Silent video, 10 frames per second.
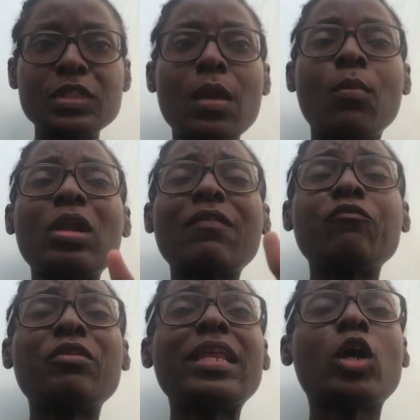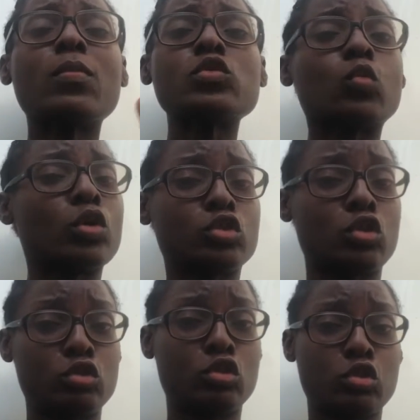But I've really come to one
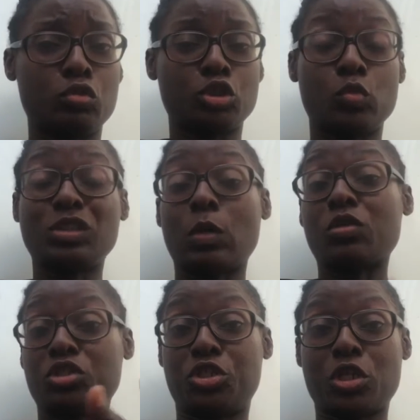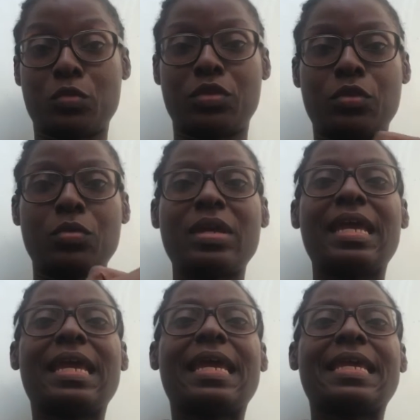conclusion, which I want to share with you,
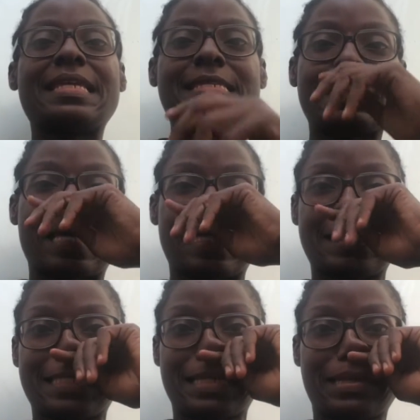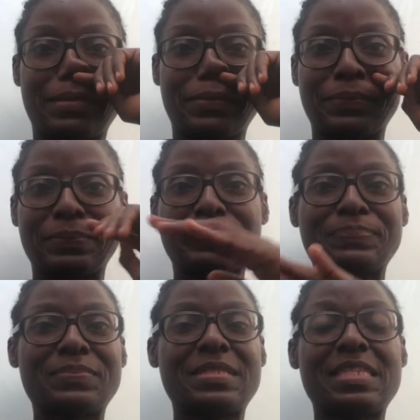is that
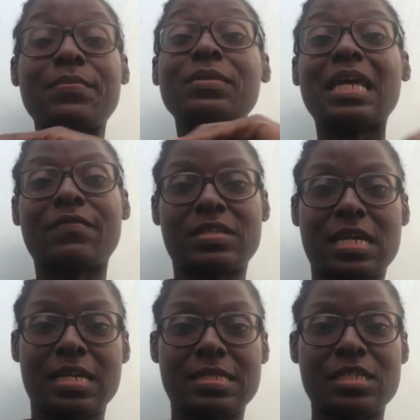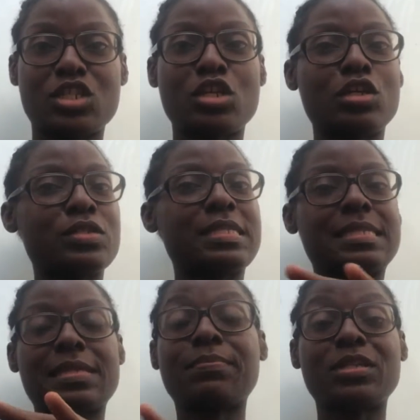simple advertising
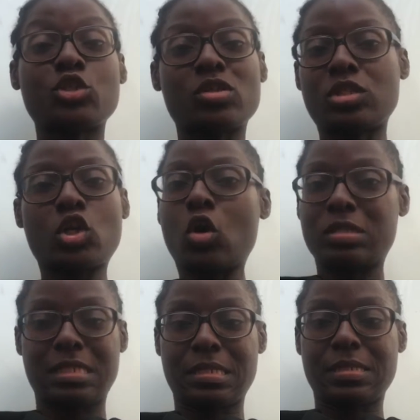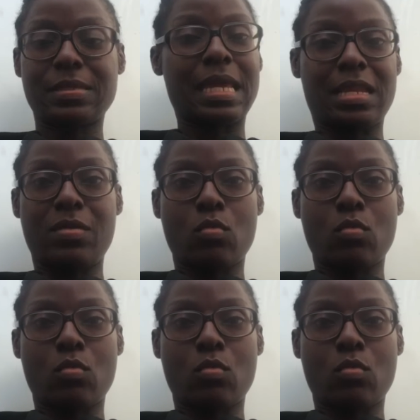simply doesn't cut it anymore.